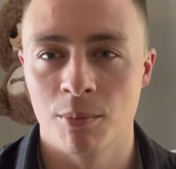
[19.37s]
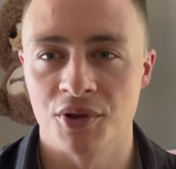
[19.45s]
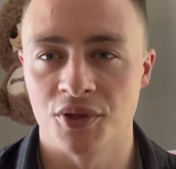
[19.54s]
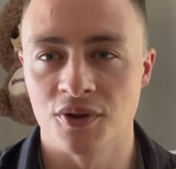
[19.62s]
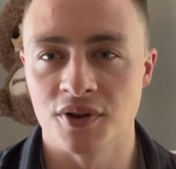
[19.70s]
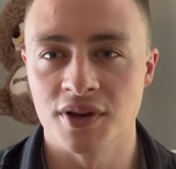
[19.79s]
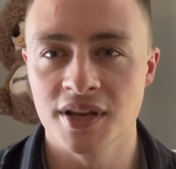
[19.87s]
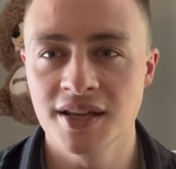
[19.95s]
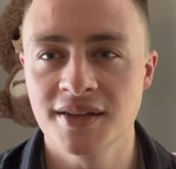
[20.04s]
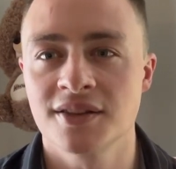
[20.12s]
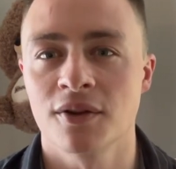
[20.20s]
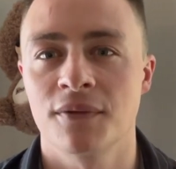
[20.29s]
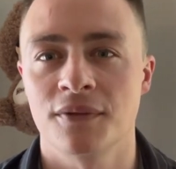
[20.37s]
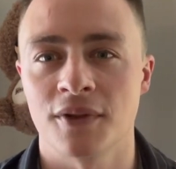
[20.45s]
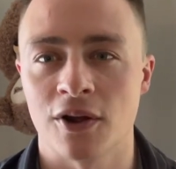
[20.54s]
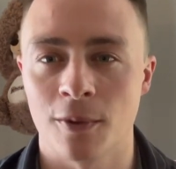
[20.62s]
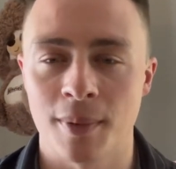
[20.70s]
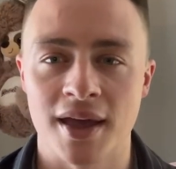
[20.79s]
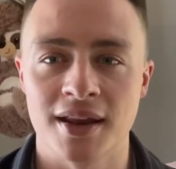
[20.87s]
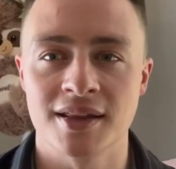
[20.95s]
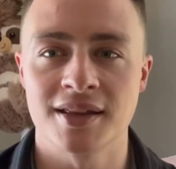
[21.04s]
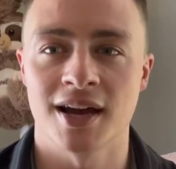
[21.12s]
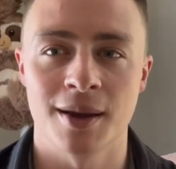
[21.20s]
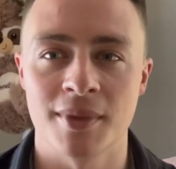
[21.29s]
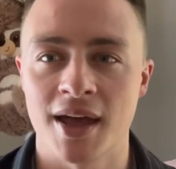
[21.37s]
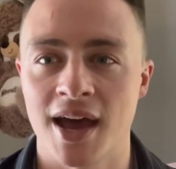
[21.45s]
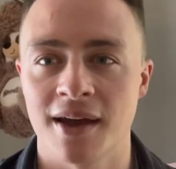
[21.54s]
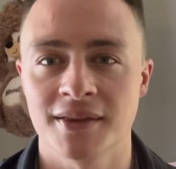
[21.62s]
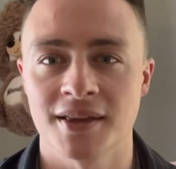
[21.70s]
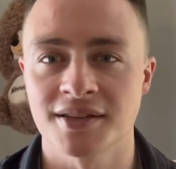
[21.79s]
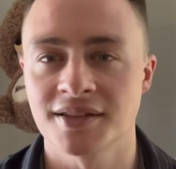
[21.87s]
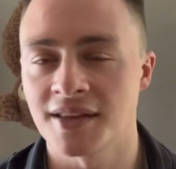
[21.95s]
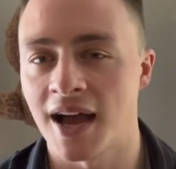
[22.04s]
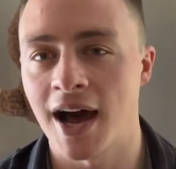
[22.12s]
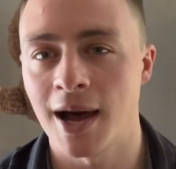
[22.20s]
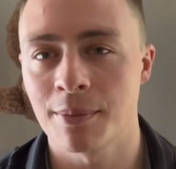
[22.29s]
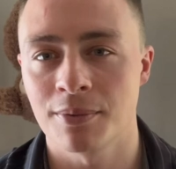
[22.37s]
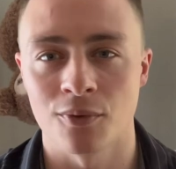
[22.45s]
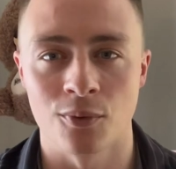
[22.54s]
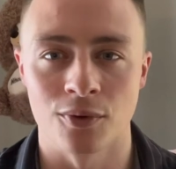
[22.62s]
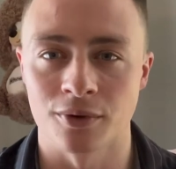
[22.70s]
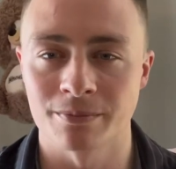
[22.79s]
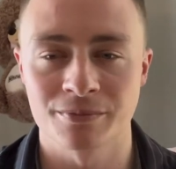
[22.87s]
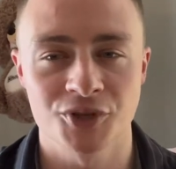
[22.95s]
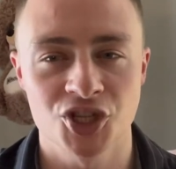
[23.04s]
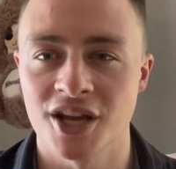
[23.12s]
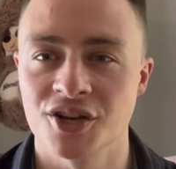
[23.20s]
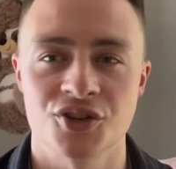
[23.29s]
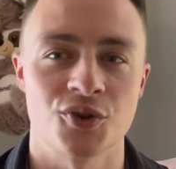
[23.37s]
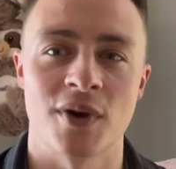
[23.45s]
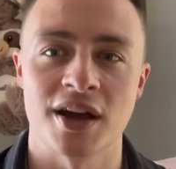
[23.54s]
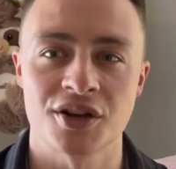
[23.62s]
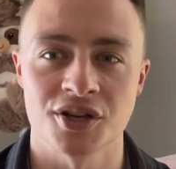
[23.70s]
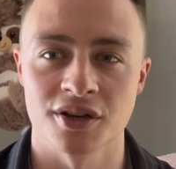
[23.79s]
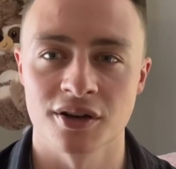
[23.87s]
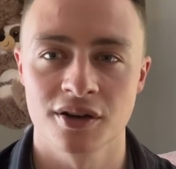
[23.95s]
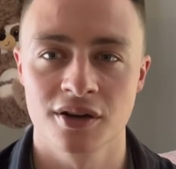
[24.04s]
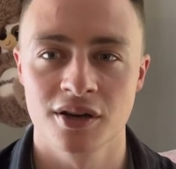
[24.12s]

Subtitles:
but their knees still flare up anytime they have to stop or change direction.